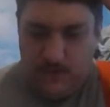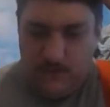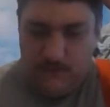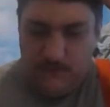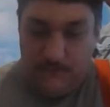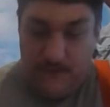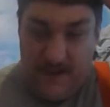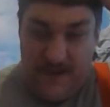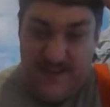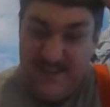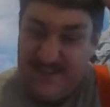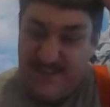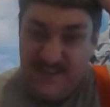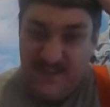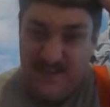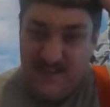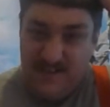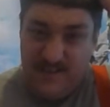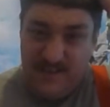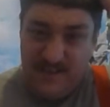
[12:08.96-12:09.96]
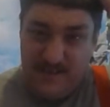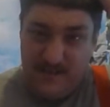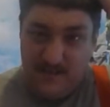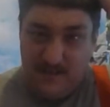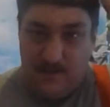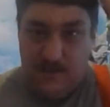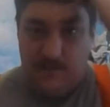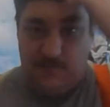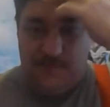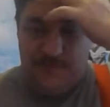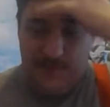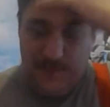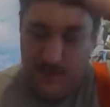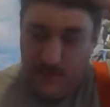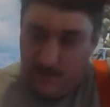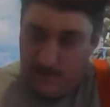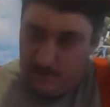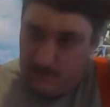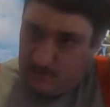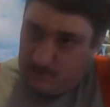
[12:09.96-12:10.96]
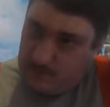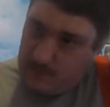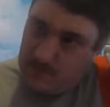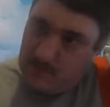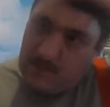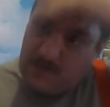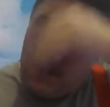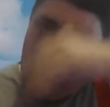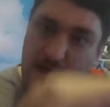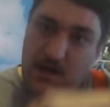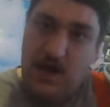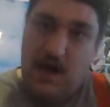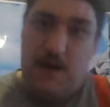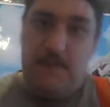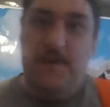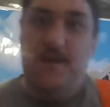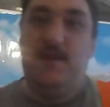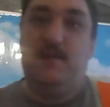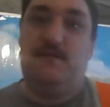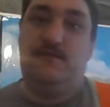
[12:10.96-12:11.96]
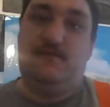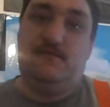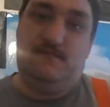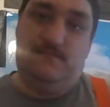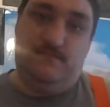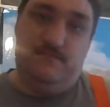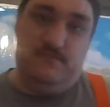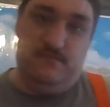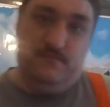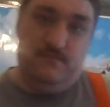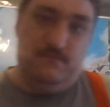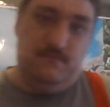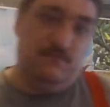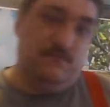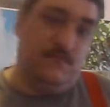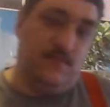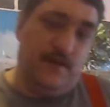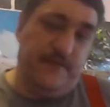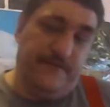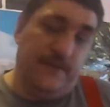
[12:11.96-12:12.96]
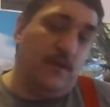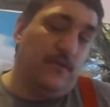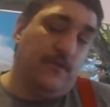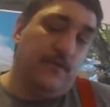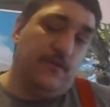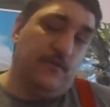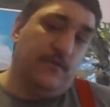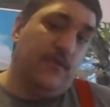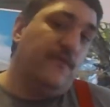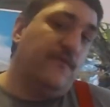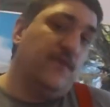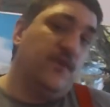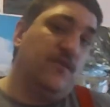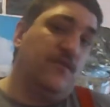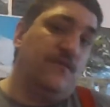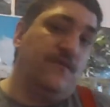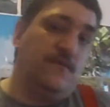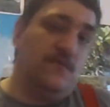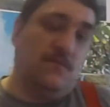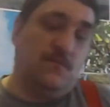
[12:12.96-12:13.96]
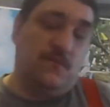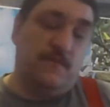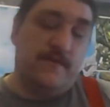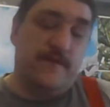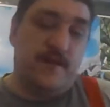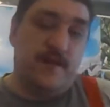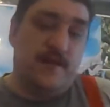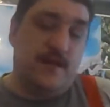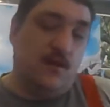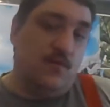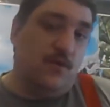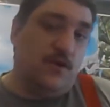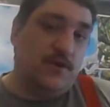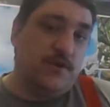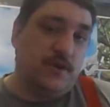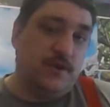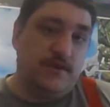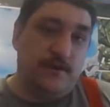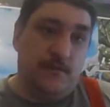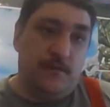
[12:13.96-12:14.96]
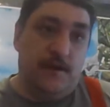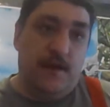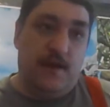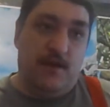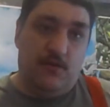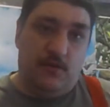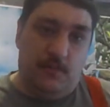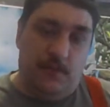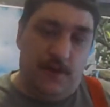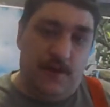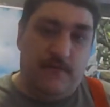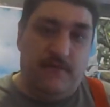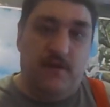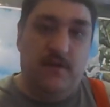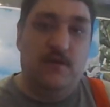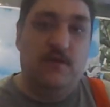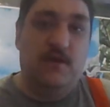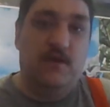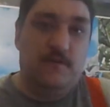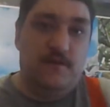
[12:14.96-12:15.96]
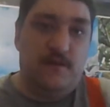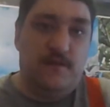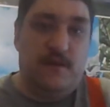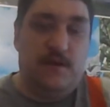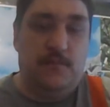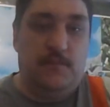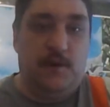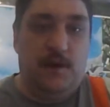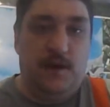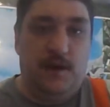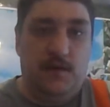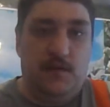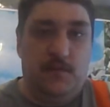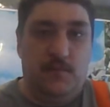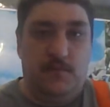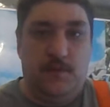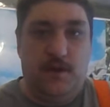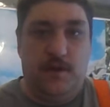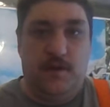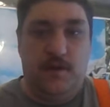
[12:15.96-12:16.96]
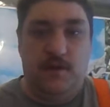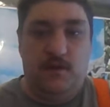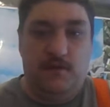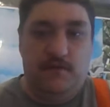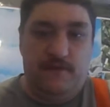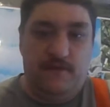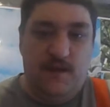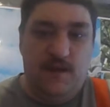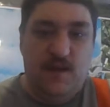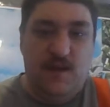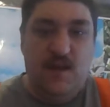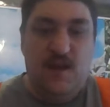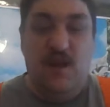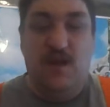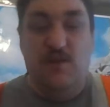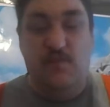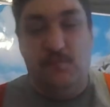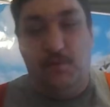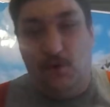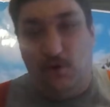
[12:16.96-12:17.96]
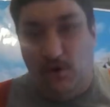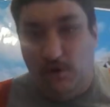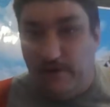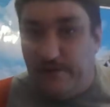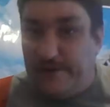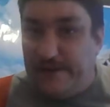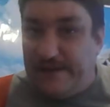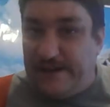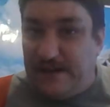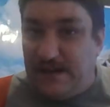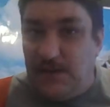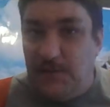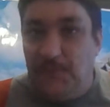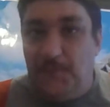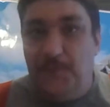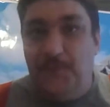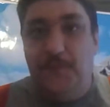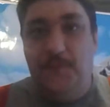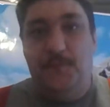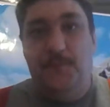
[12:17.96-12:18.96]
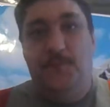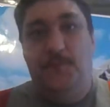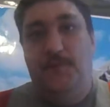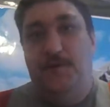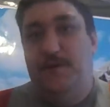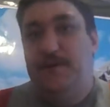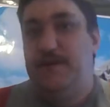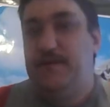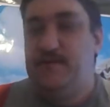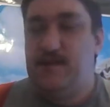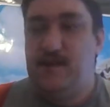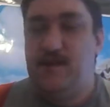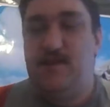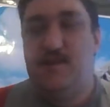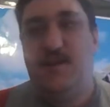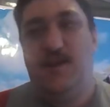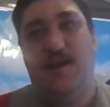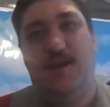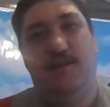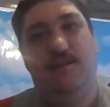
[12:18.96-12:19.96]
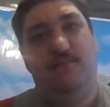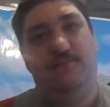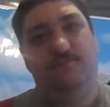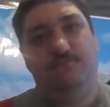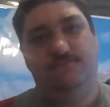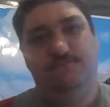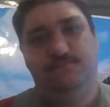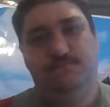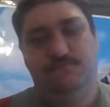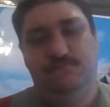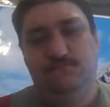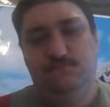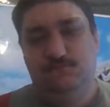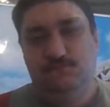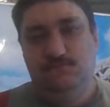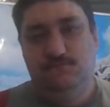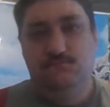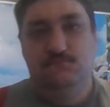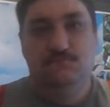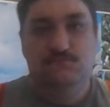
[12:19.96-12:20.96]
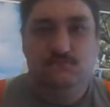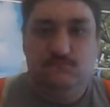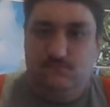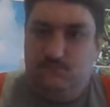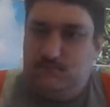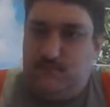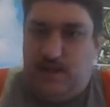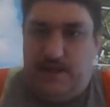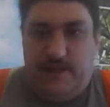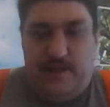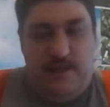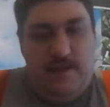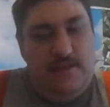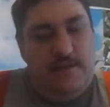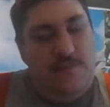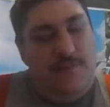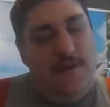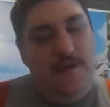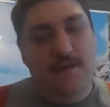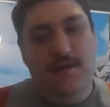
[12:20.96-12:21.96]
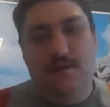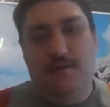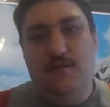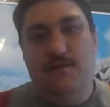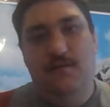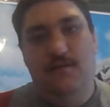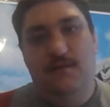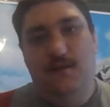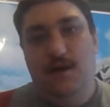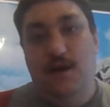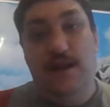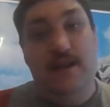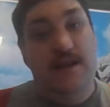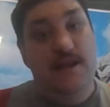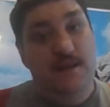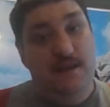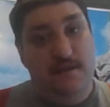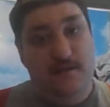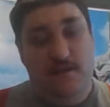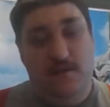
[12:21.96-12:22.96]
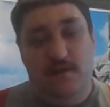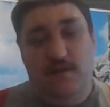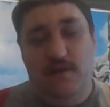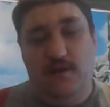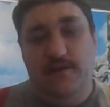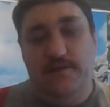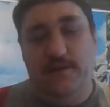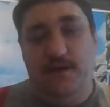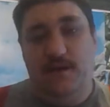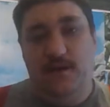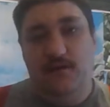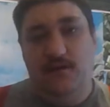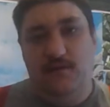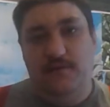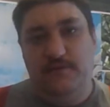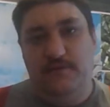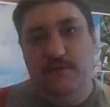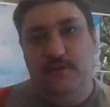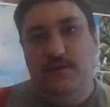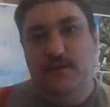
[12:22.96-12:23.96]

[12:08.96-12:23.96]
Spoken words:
basically up to you. I mean, my father also views sitting watching somebody else playing video games instead of playing them myself as boring, but as I said, that's his opinion, and he is certainly entitled to it.